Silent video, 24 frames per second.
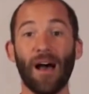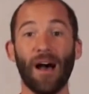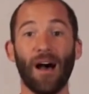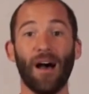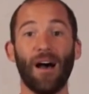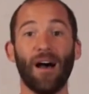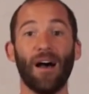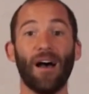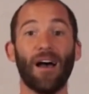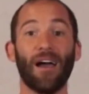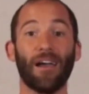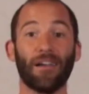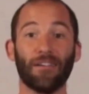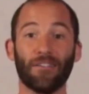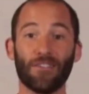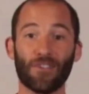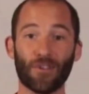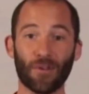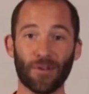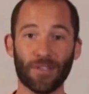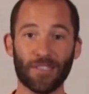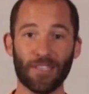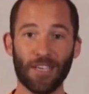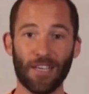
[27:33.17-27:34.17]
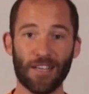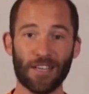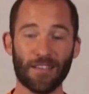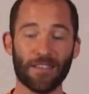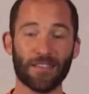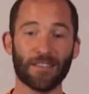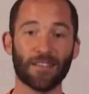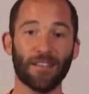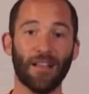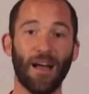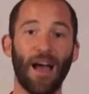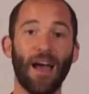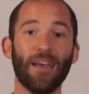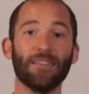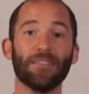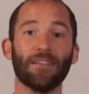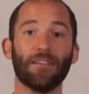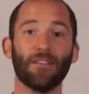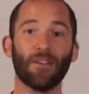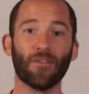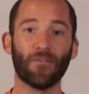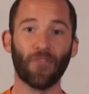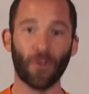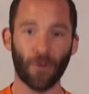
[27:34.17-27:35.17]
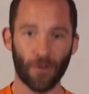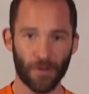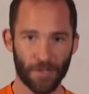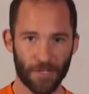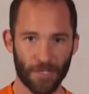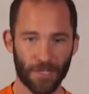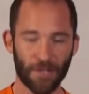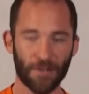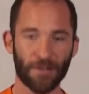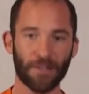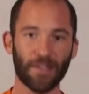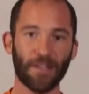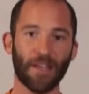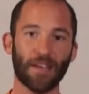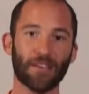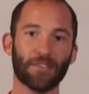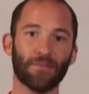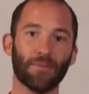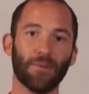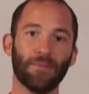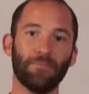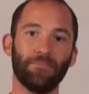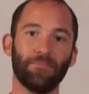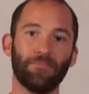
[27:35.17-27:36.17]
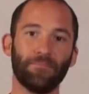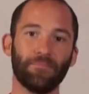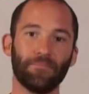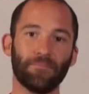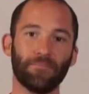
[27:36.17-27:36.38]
I enjoyed teaching this class and look forward to seeing you at the next one.